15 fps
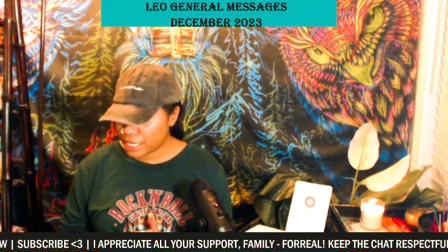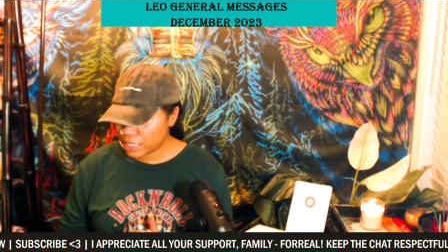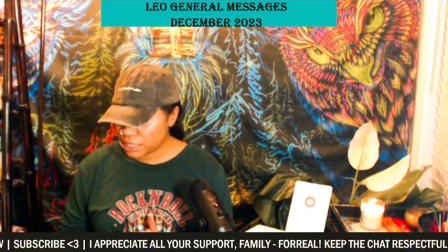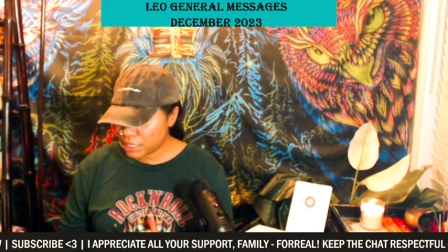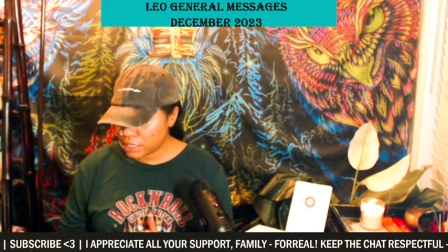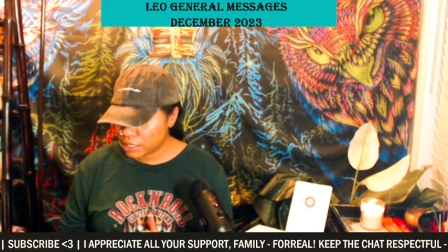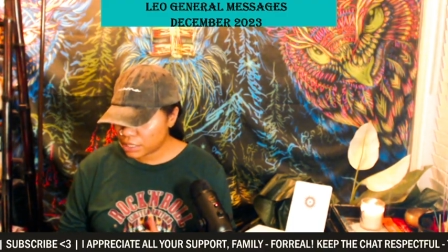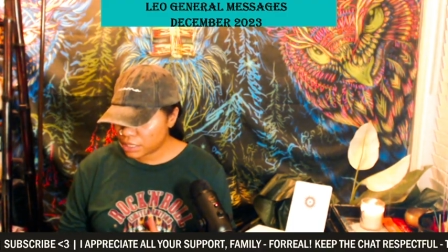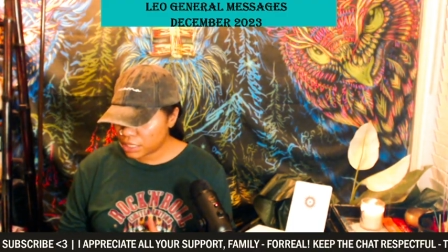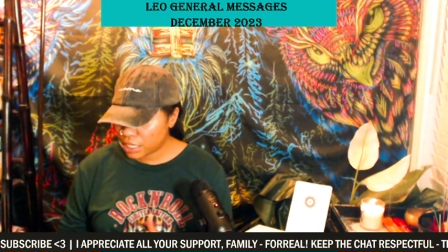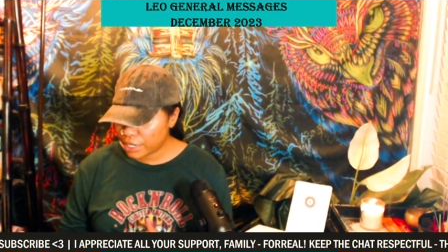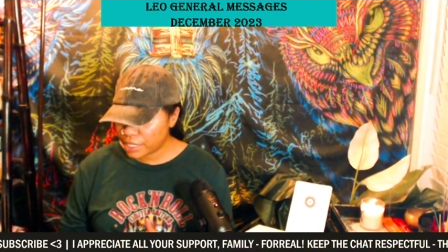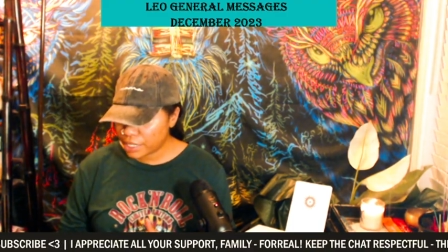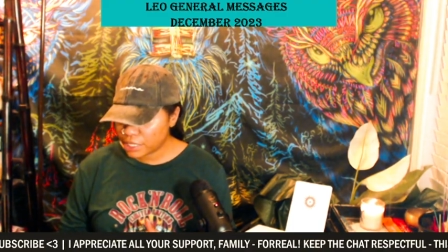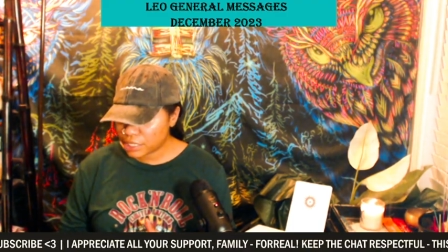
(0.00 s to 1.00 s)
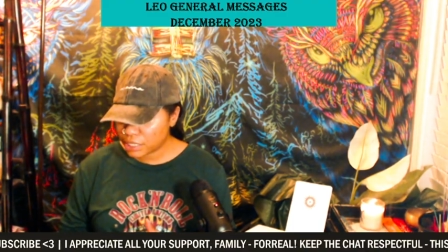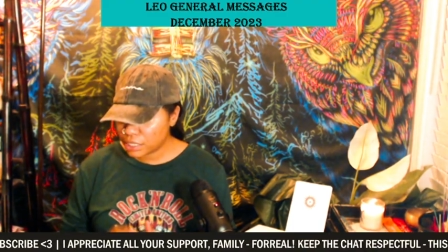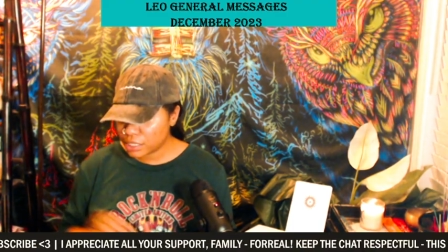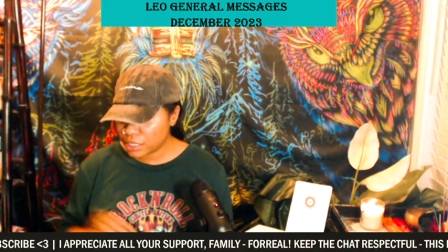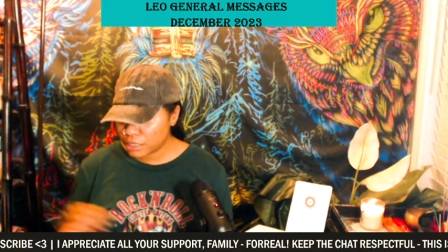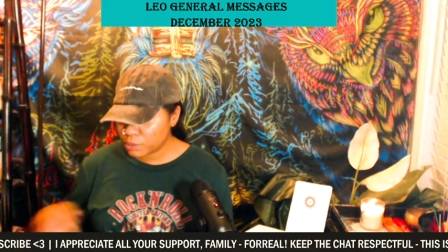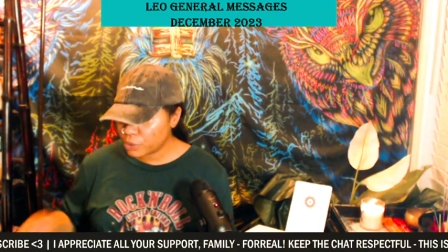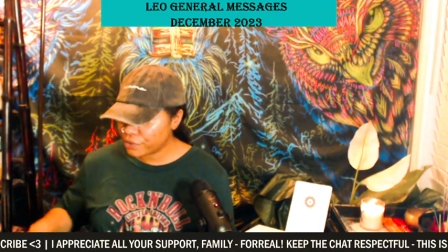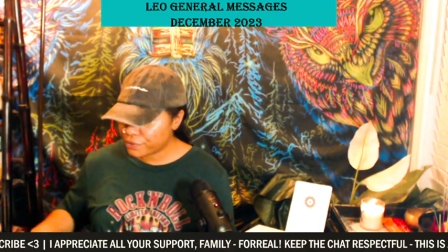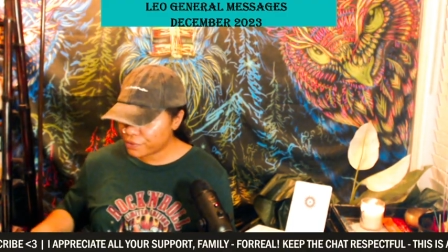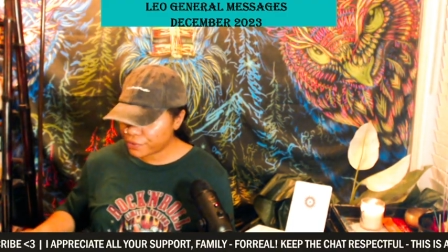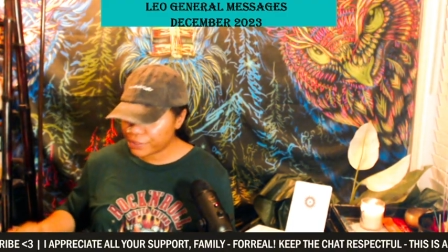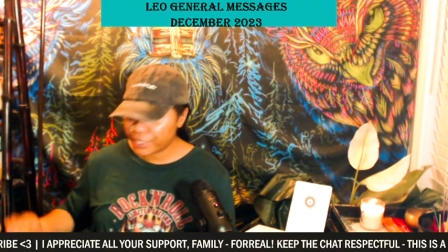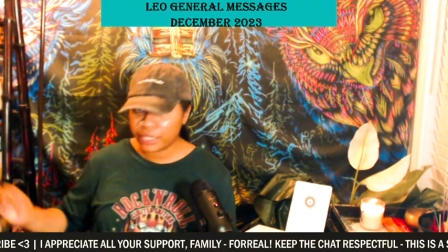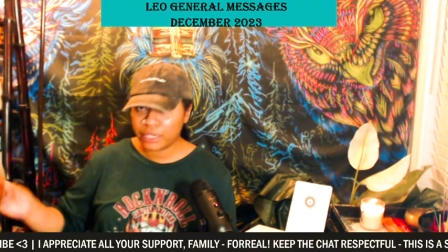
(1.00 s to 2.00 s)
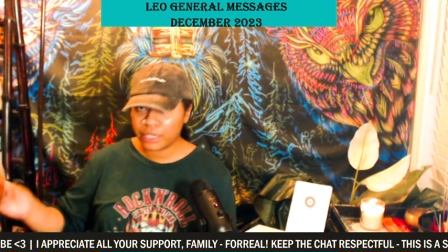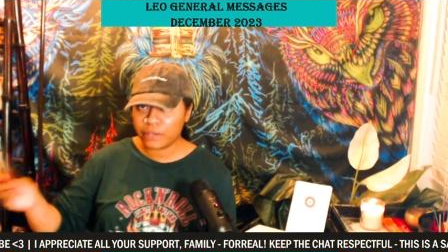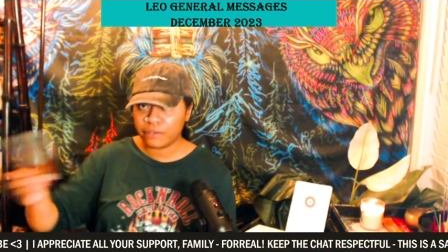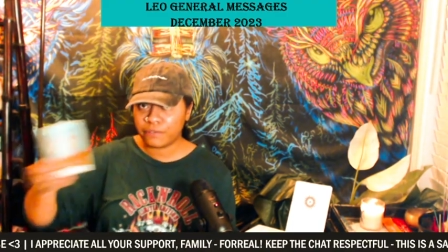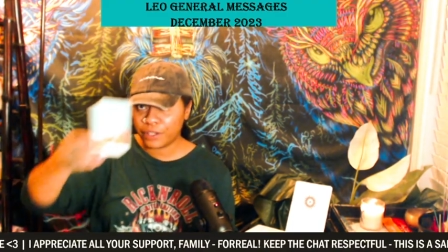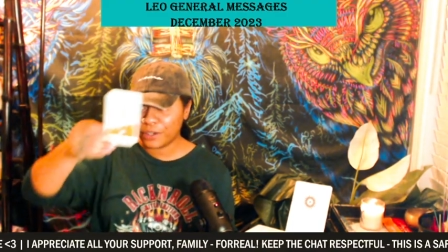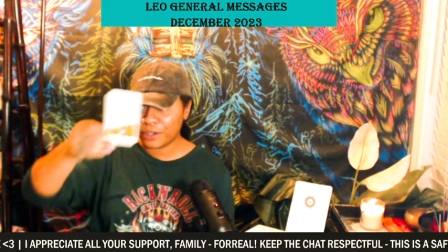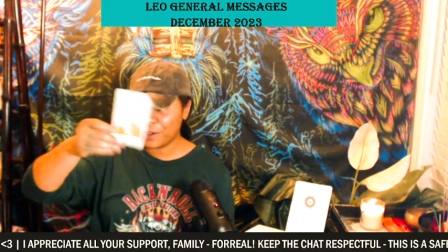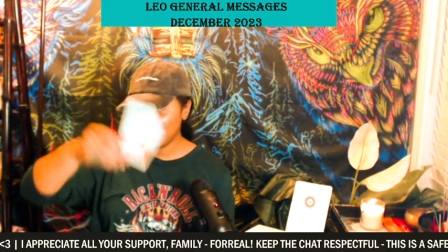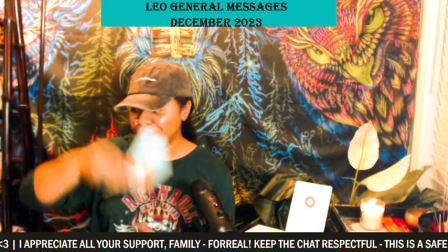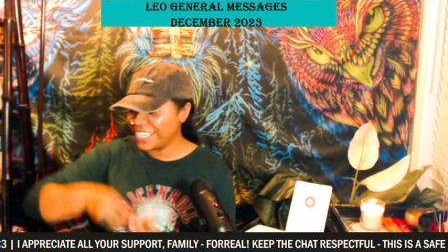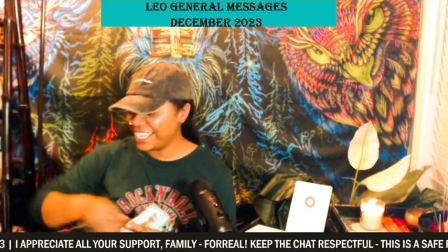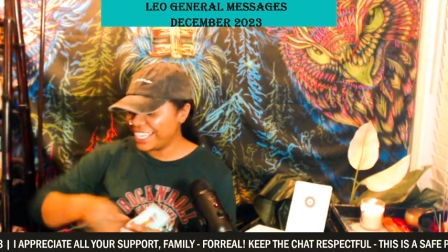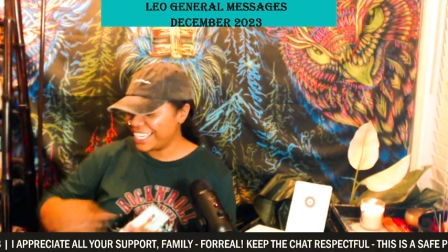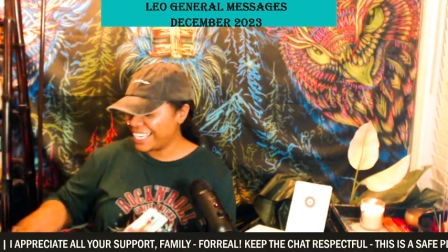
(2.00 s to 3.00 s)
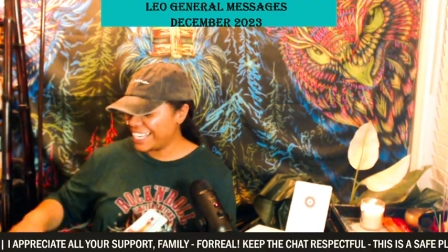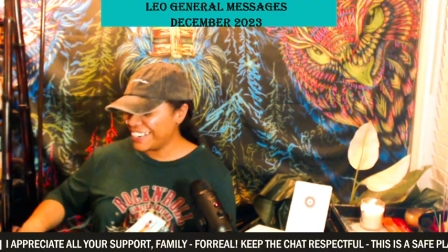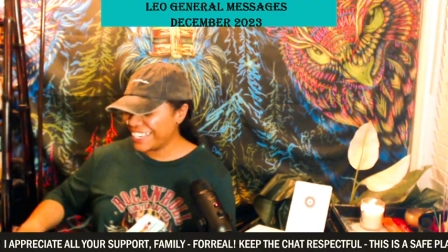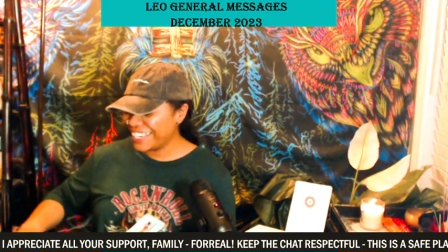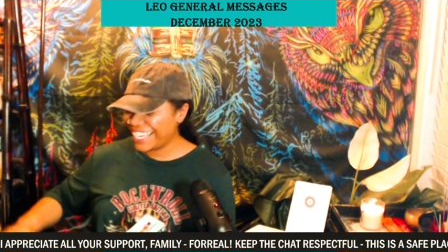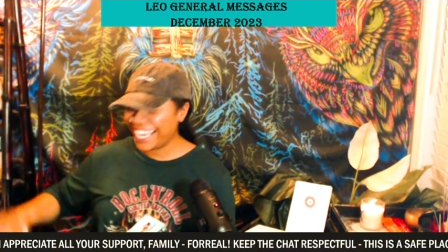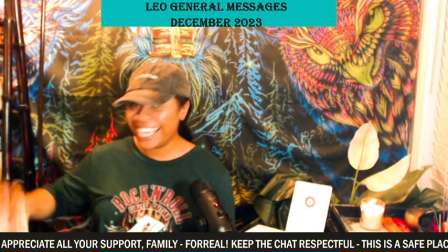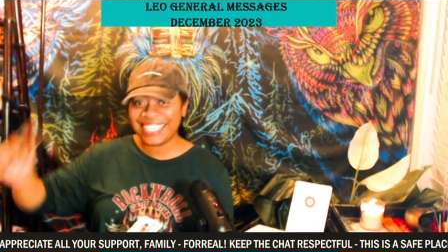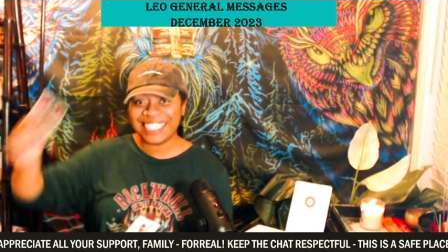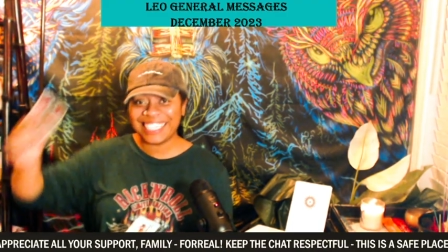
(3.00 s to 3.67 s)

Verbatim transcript: In Sagittarius, it is more free, flowing. Okay, look